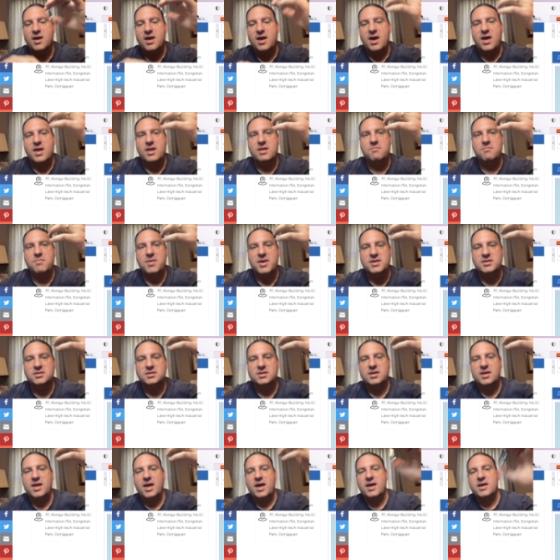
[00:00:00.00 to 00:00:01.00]
And it
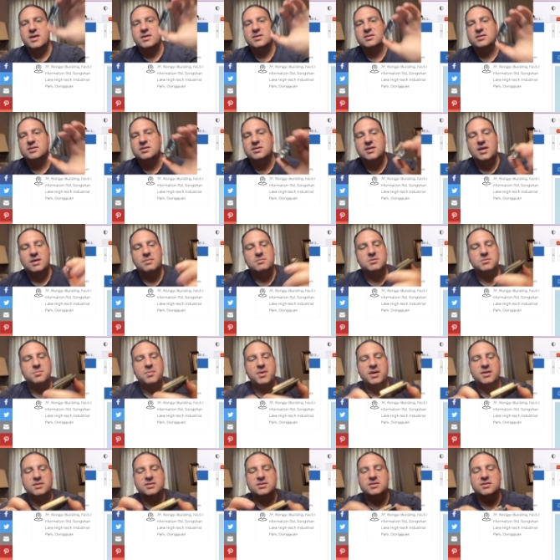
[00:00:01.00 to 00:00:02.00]
basically has the same
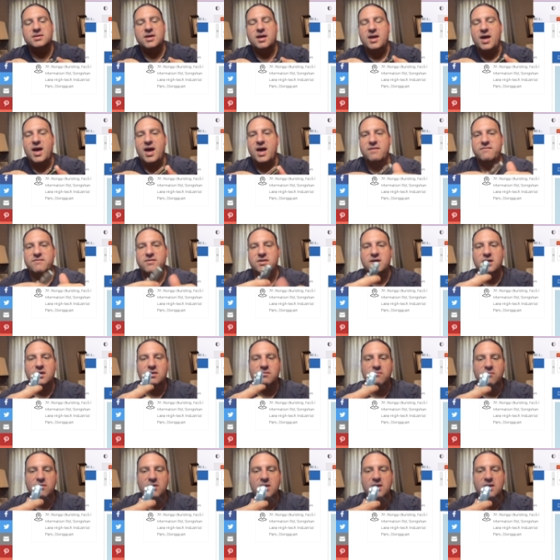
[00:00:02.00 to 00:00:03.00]
specs. It's got a half a gig
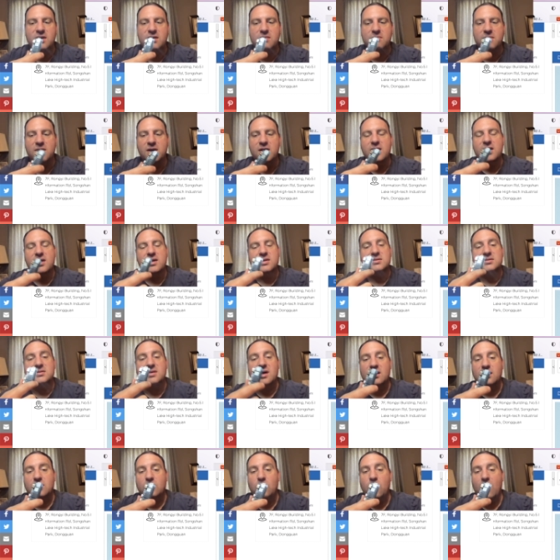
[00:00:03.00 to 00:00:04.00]
of RAM, it's
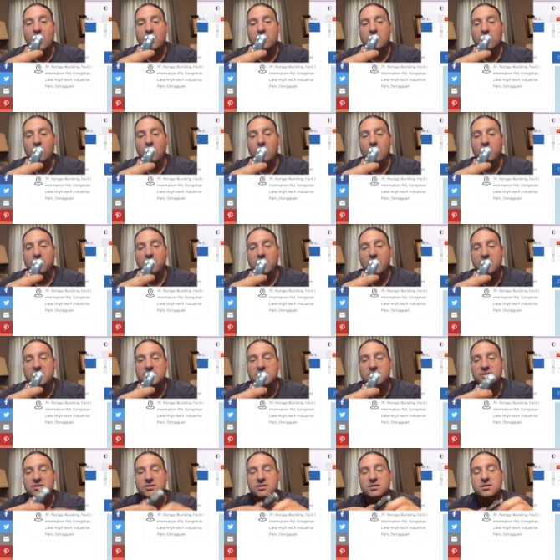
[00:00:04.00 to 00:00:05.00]
got a quad core
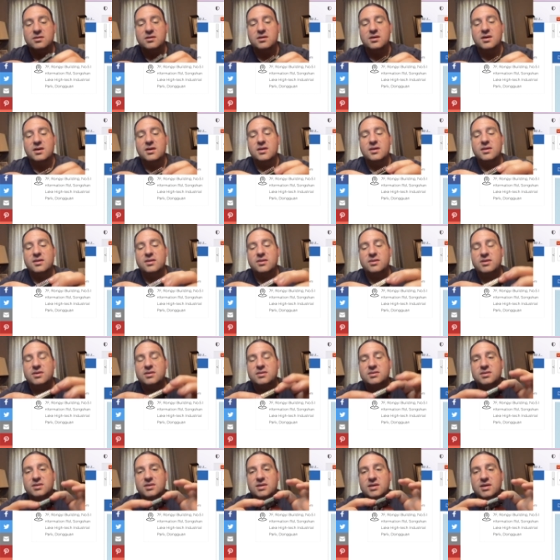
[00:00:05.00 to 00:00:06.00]
processor.
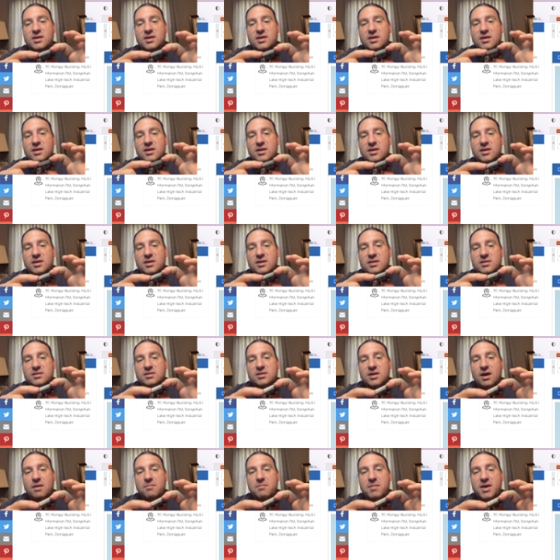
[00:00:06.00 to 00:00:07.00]
This thing is
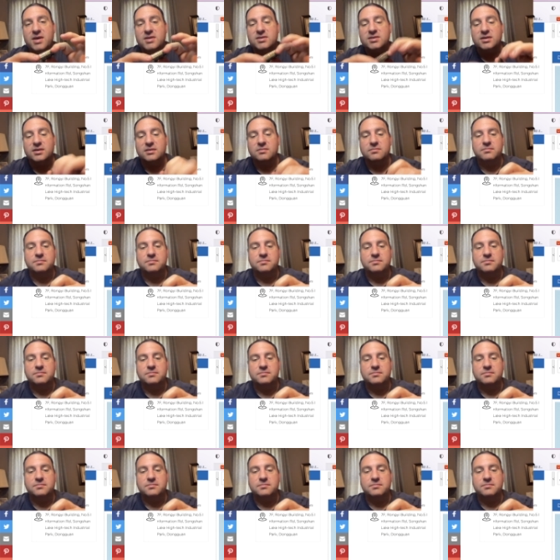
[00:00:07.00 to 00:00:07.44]
amazing.